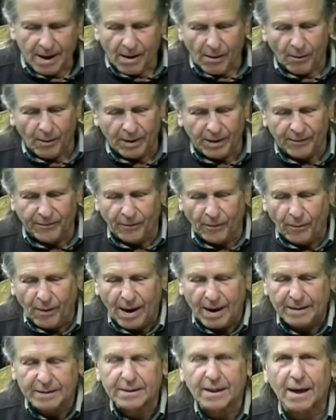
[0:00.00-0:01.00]
One of the
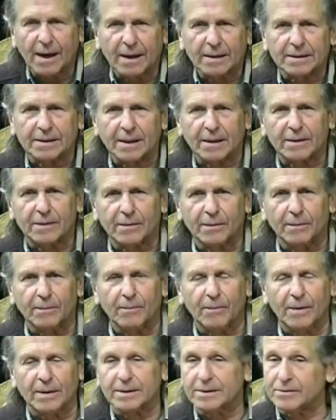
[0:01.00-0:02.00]
wives, I said to
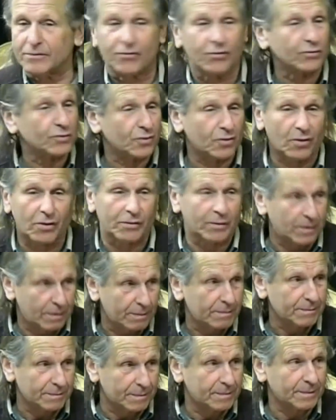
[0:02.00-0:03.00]
him once, true story,
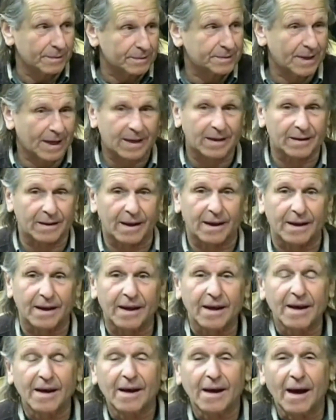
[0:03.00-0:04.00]
the second lady,